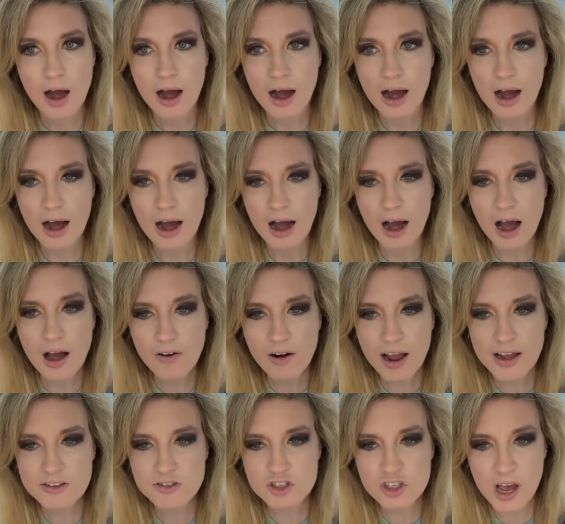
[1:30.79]
Uh, all
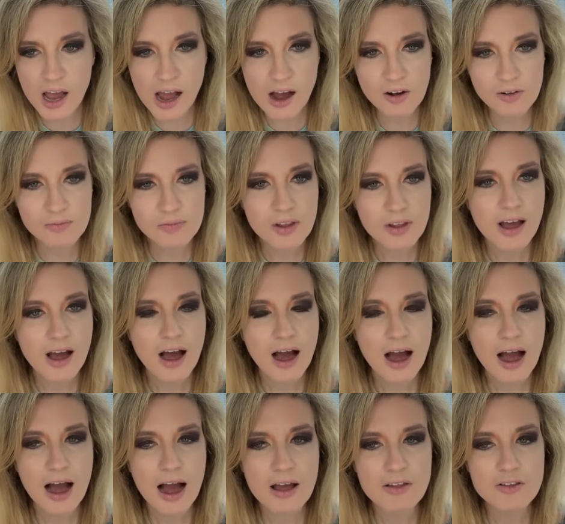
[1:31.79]
right, so
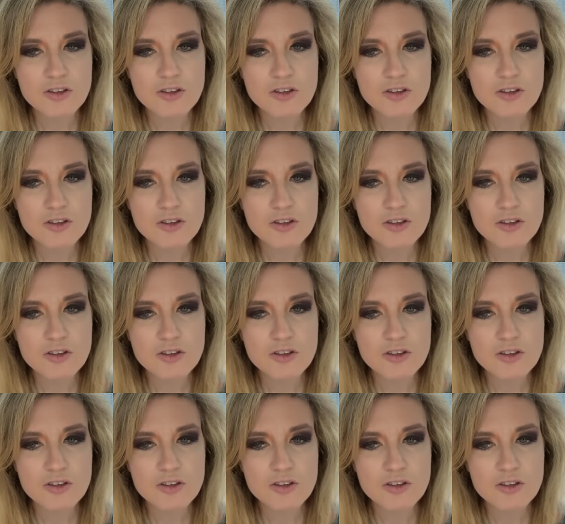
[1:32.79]
uh,